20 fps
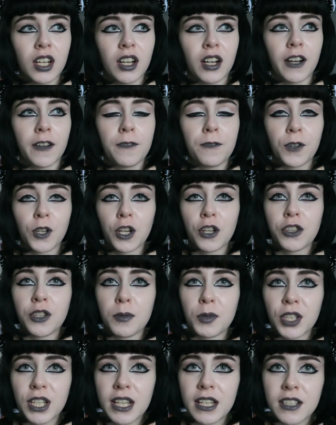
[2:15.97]
I followed
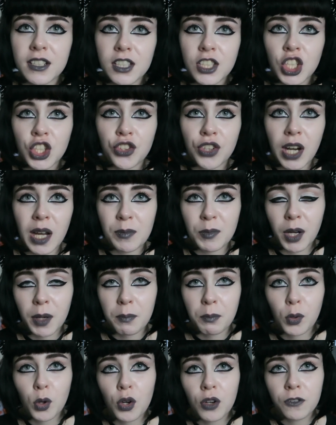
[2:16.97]
them on Instagram, I
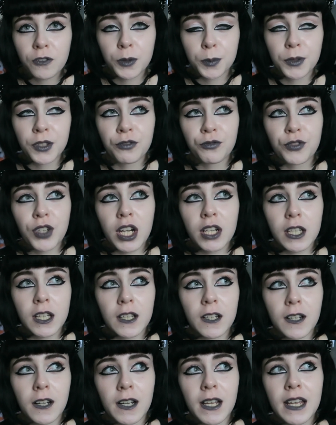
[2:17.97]
bought from them
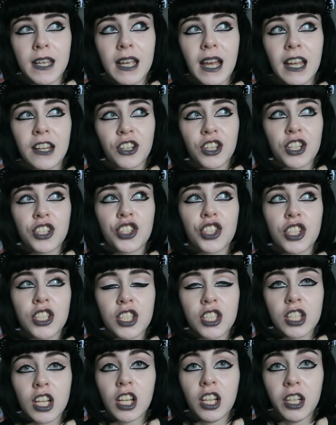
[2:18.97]
regularly, and I
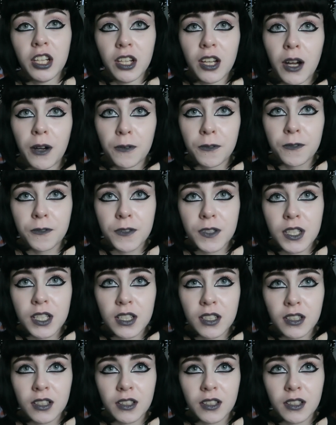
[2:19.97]
just loved